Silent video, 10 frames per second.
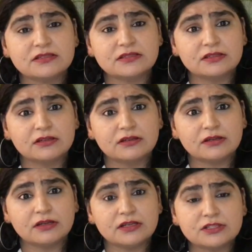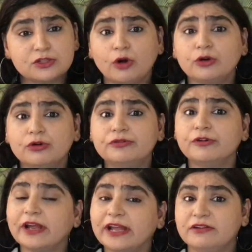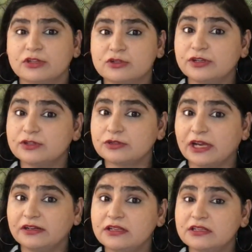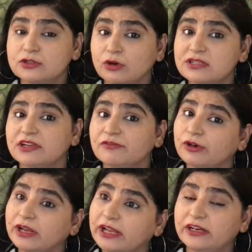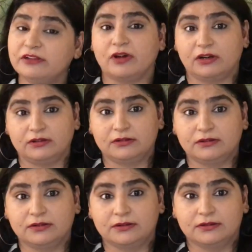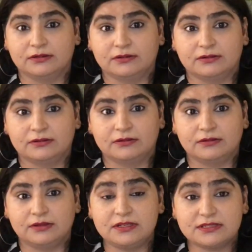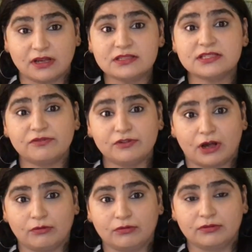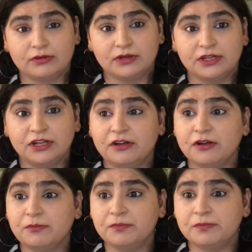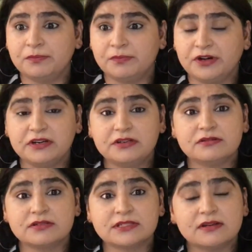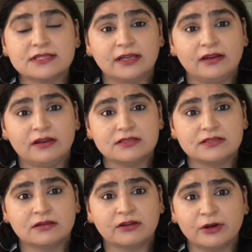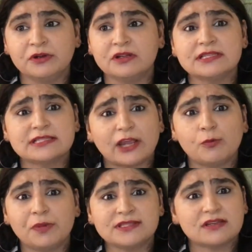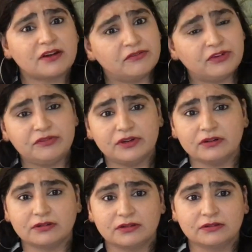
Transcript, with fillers: is is not good for anyone so society is not safe for anyone it is unsafe now predators assailants criminals psychopaths are everywhere